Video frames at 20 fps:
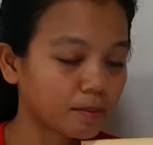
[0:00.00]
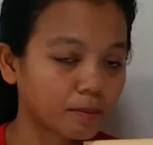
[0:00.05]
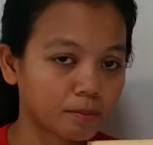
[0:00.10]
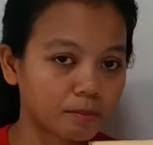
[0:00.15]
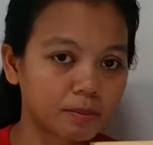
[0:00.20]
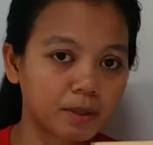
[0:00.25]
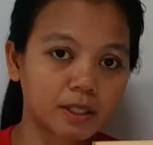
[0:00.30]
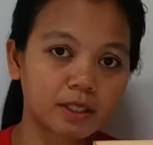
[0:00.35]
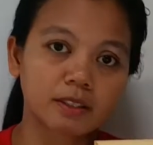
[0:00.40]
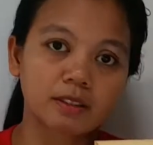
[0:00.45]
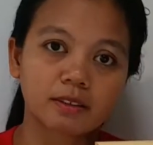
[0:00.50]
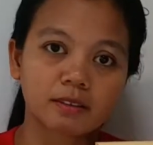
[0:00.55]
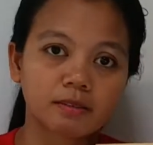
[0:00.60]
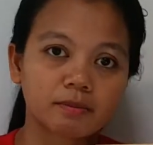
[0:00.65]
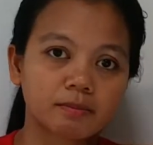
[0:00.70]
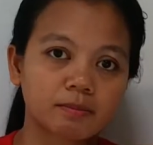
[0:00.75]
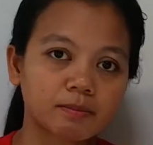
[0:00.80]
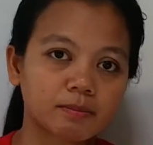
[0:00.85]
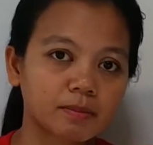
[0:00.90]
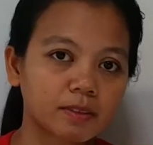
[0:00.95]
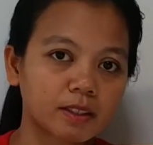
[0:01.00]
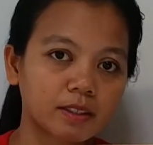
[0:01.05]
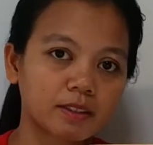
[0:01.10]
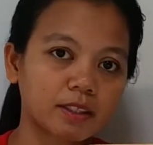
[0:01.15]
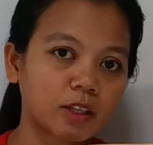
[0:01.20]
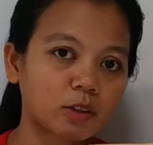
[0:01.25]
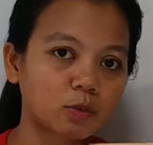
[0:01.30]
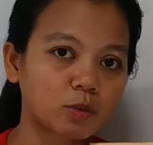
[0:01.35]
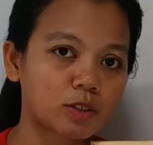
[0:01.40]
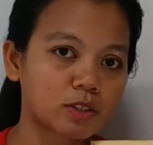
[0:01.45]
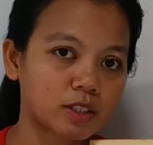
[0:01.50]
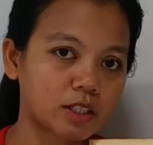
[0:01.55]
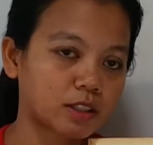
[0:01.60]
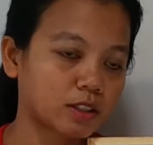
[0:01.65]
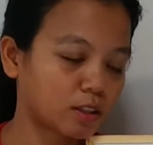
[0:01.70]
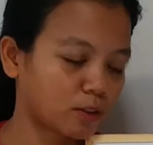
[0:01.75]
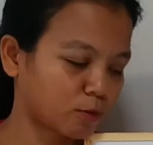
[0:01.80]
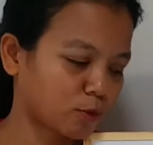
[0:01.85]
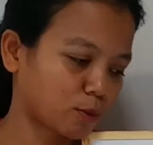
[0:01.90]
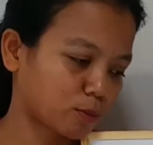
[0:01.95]
but that was the
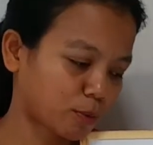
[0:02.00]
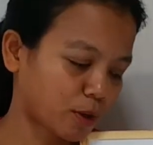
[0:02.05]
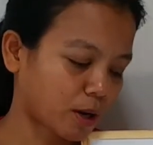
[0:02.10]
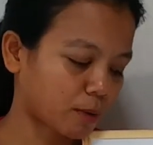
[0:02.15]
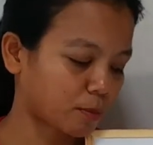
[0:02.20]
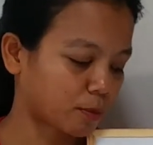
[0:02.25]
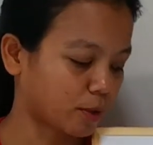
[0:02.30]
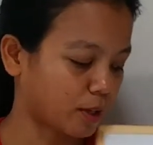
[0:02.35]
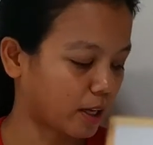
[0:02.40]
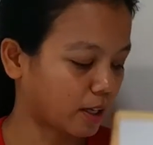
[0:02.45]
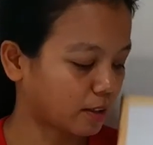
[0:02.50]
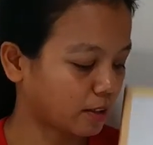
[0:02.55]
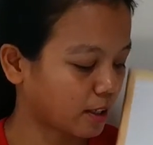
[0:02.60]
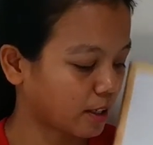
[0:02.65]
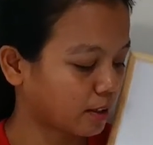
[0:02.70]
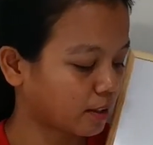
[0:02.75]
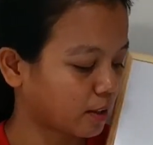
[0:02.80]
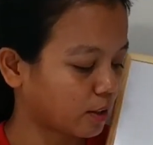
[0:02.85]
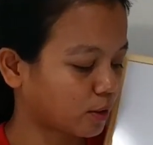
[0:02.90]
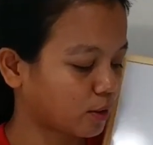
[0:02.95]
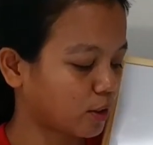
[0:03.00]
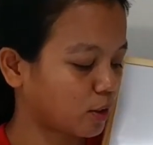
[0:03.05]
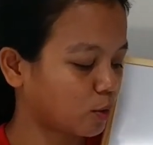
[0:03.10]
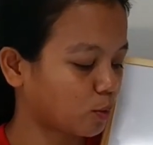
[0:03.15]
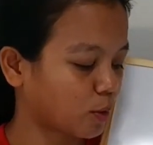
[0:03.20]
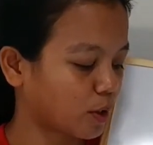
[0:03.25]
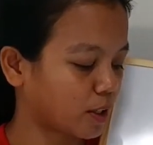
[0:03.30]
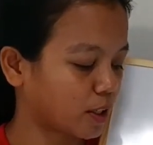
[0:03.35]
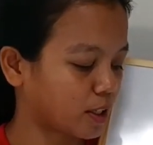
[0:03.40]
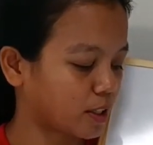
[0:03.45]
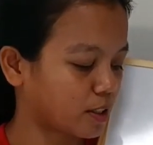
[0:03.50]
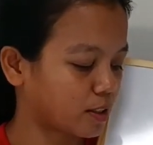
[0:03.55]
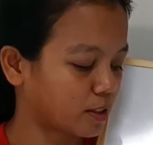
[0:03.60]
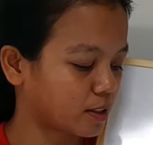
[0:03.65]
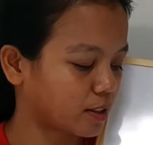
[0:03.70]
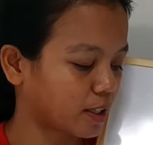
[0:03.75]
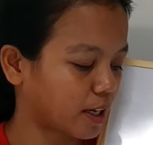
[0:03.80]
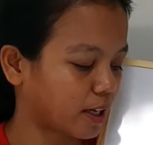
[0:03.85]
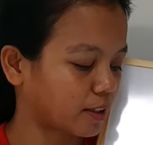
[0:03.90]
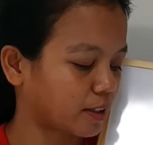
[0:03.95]
interview proper. And then the third one is
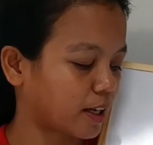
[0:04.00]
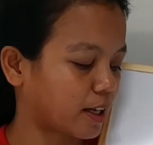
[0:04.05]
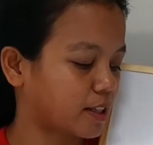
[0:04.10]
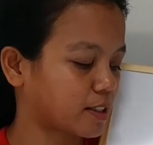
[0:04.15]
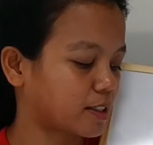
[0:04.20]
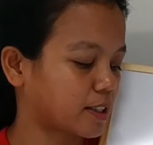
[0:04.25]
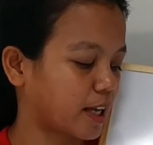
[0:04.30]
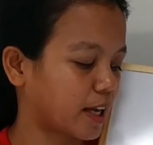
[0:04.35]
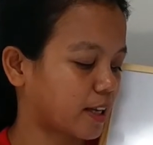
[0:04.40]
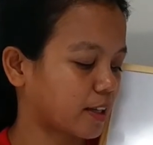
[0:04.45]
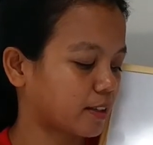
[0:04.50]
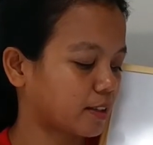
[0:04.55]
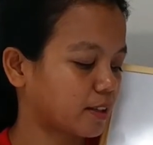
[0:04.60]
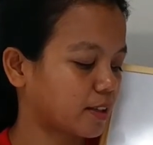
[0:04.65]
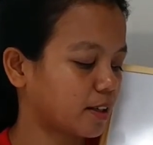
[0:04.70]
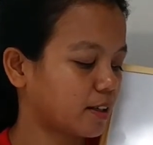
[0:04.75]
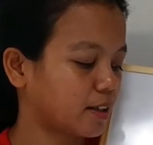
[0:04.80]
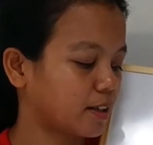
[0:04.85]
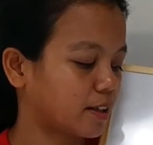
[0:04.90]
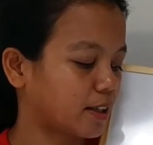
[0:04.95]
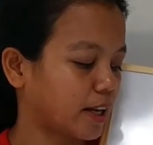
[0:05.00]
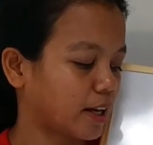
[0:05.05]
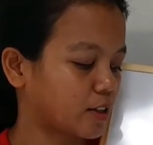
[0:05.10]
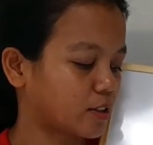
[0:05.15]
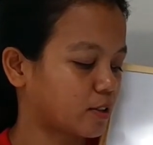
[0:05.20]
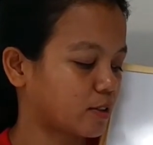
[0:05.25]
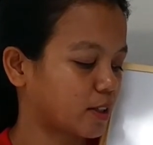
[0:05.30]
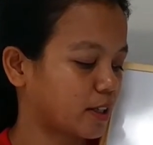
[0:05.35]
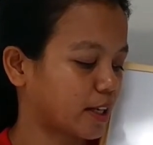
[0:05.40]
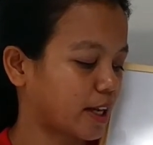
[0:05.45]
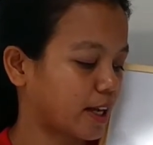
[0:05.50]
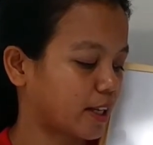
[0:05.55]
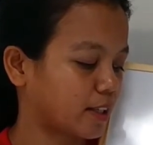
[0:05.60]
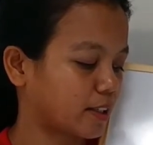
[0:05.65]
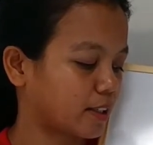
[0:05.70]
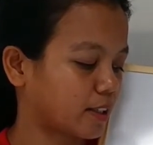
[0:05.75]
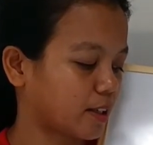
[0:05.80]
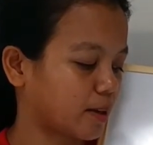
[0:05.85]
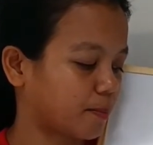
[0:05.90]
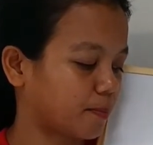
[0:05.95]
that I sang the national
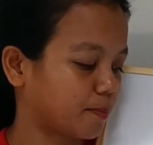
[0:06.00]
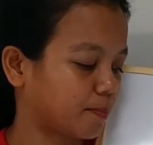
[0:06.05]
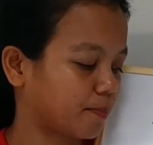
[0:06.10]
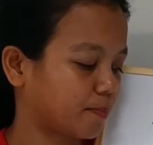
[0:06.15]
anthem.